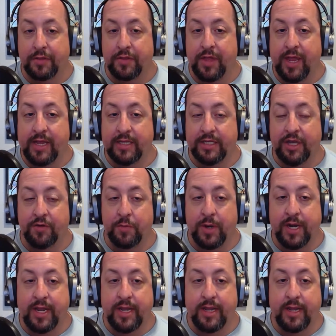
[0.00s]
Thanks,
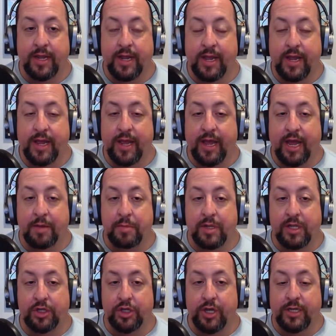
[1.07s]
everybody. I'm gonna
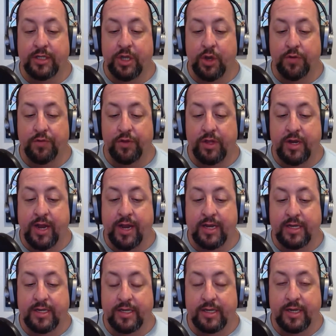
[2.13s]
let you guys go for the
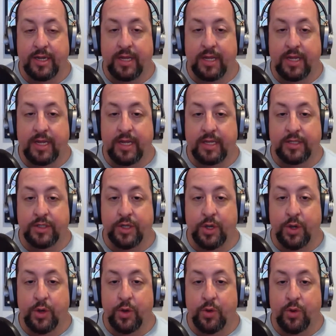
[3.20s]
night.
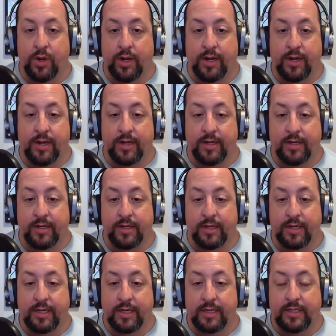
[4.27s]
So
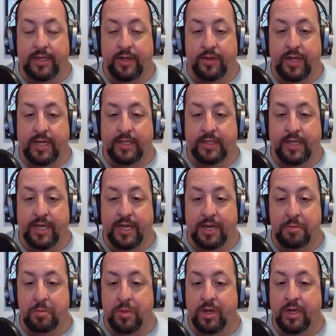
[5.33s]
until next
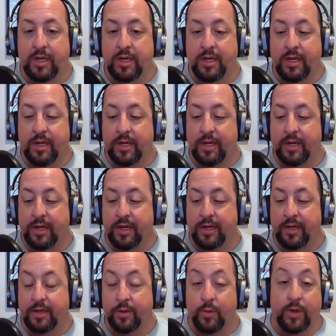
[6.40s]
time,
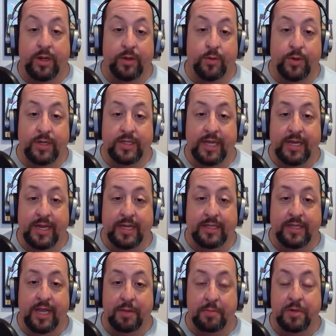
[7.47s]
well, what is that next
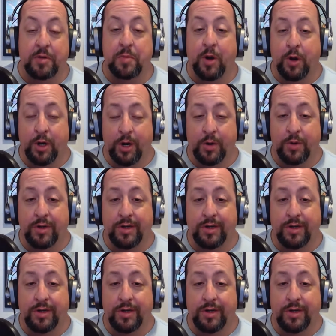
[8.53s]
time? Tomorrow.